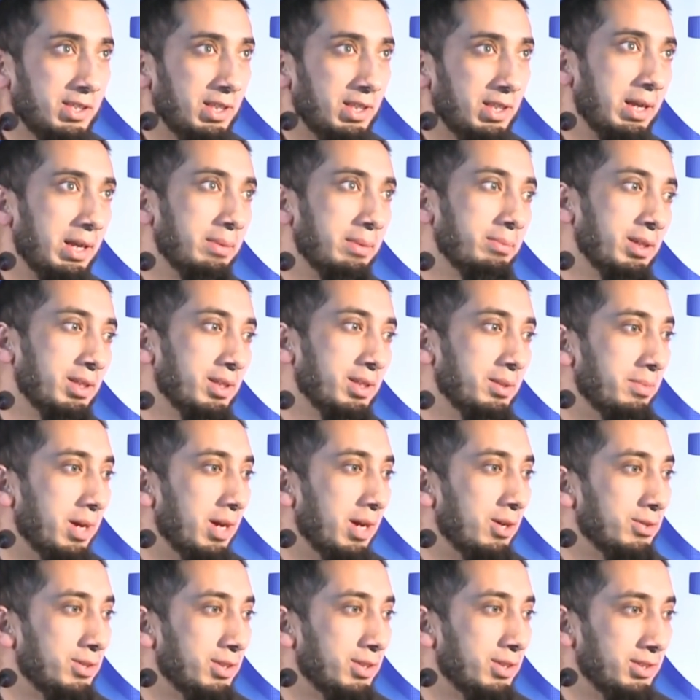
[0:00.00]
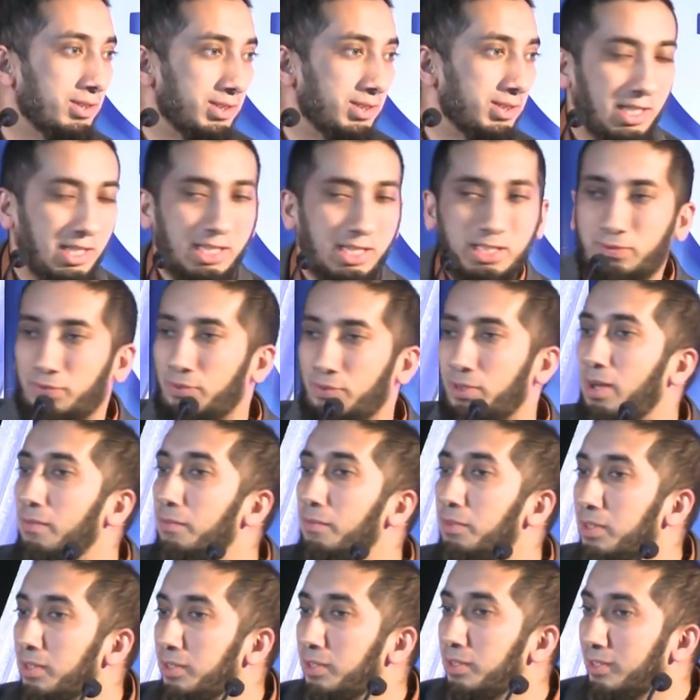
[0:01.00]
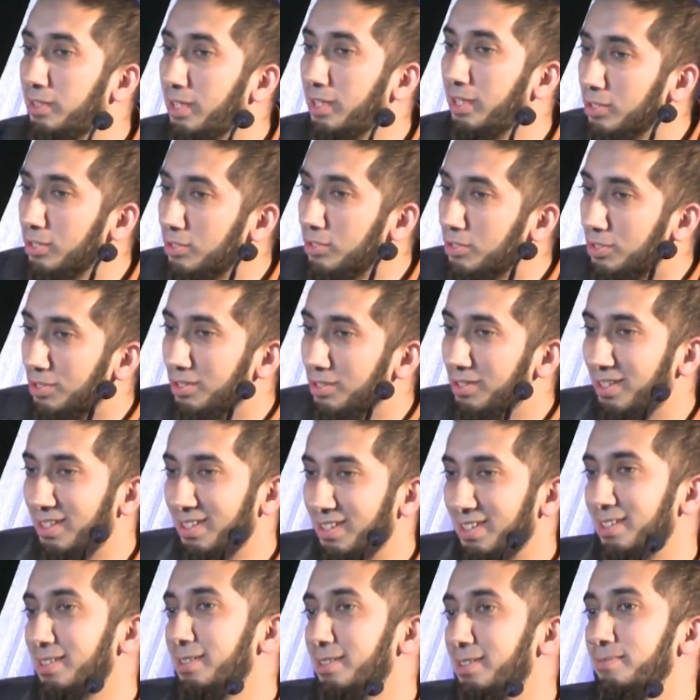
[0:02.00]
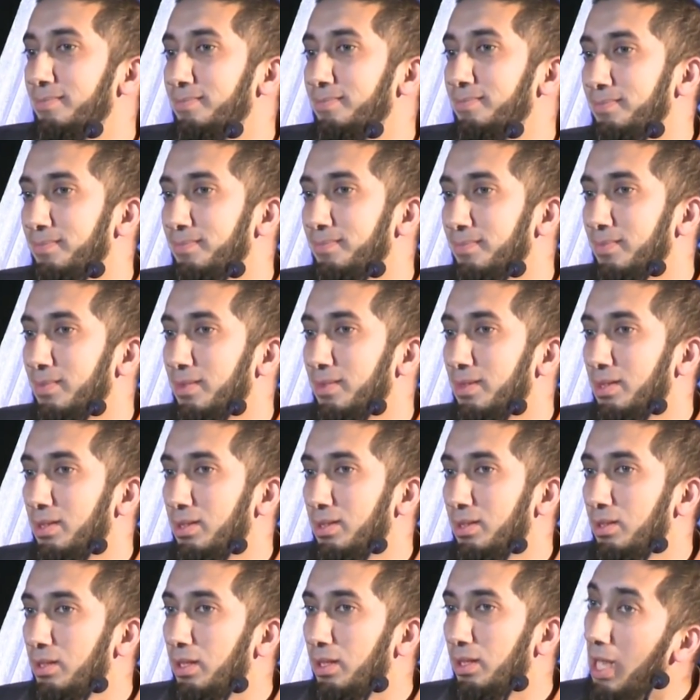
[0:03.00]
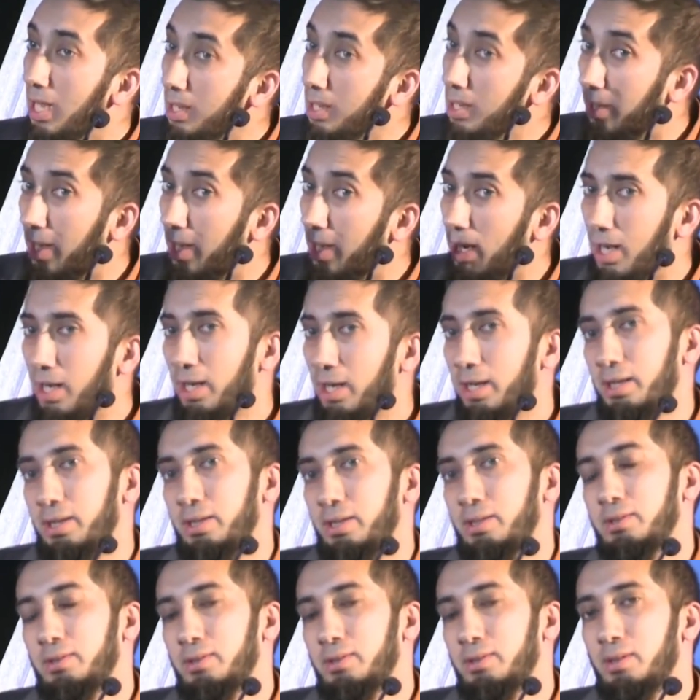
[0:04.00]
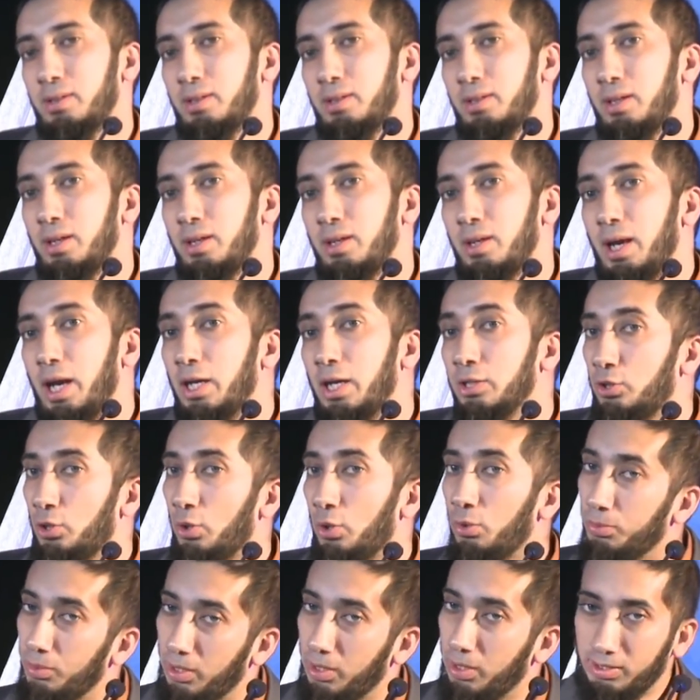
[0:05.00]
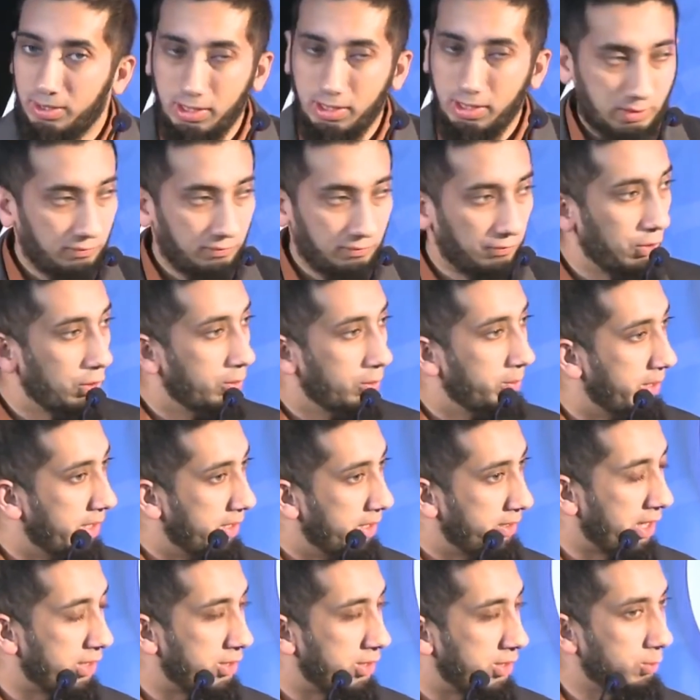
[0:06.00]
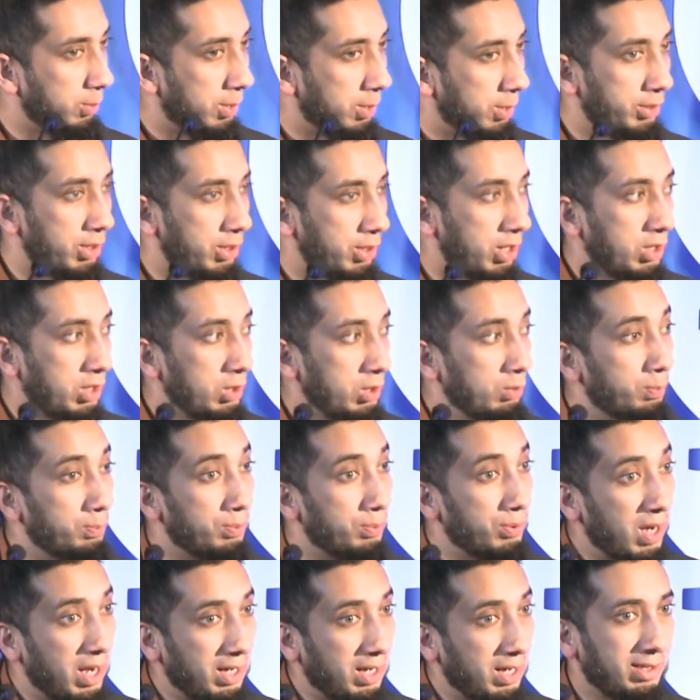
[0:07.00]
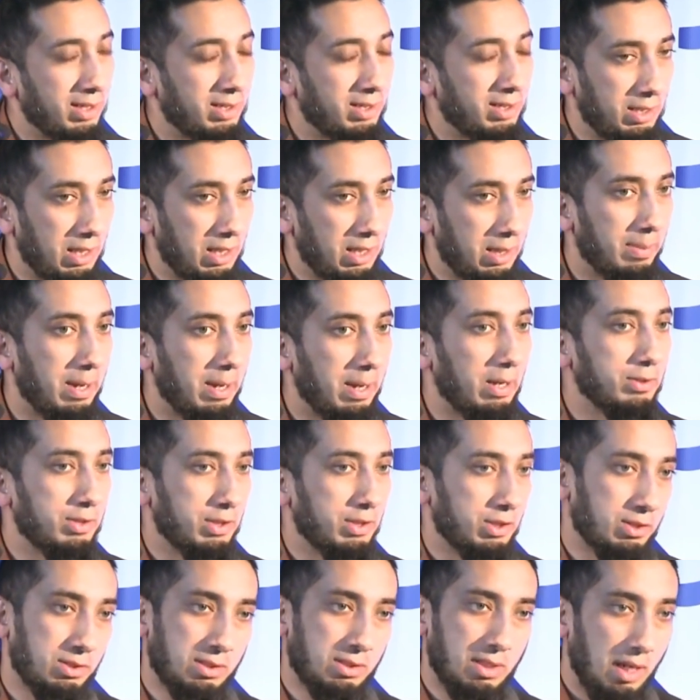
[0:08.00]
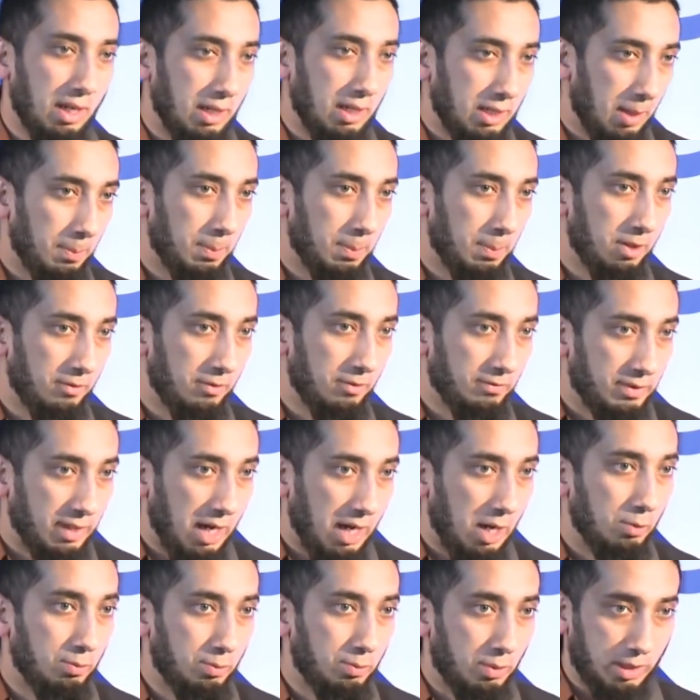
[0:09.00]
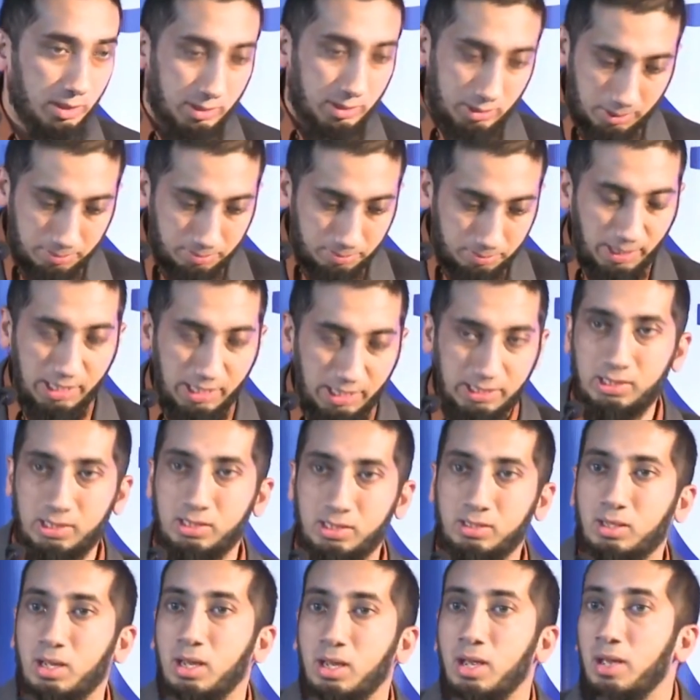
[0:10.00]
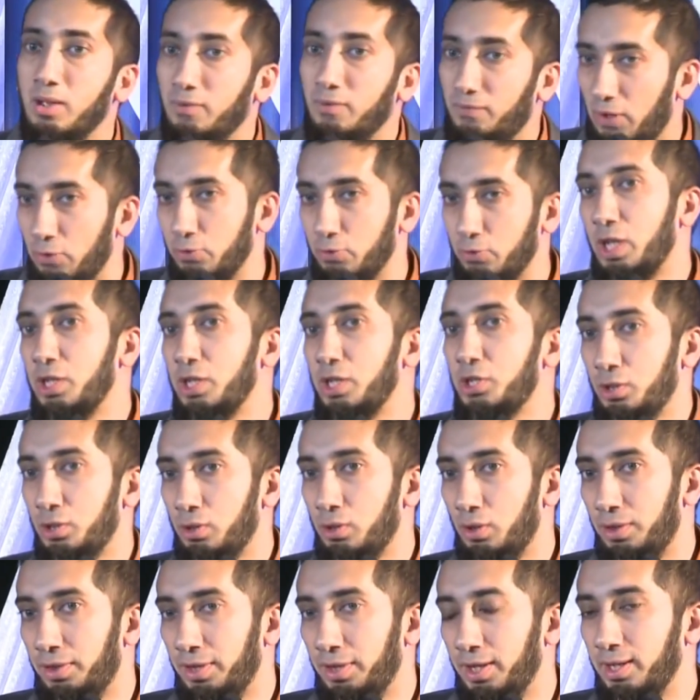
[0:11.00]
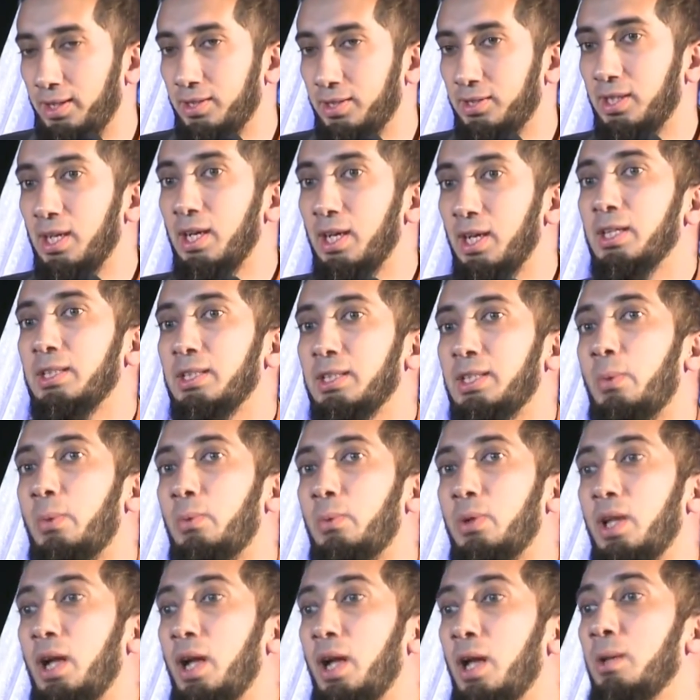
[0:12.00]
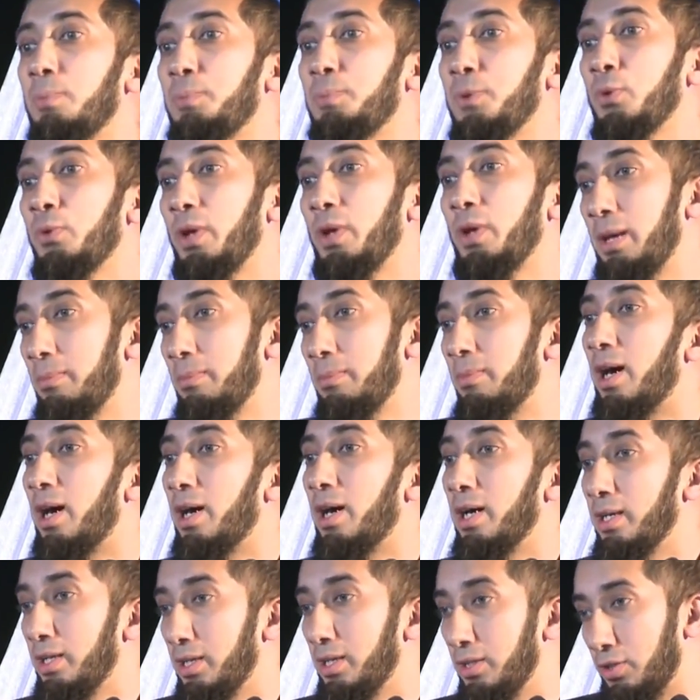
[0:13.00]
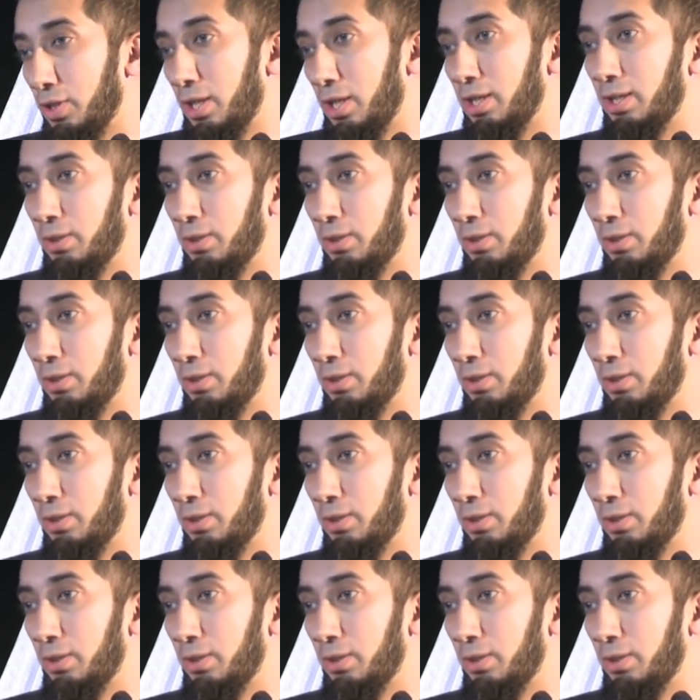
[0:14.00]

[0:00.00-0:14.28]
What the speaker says: fears climbing the mountain stays forever in the ditch. Aim high. And so in these few minutes, I just want to talk to you practically about just a couple of groundwork, some basic foundational things that will help you aim high,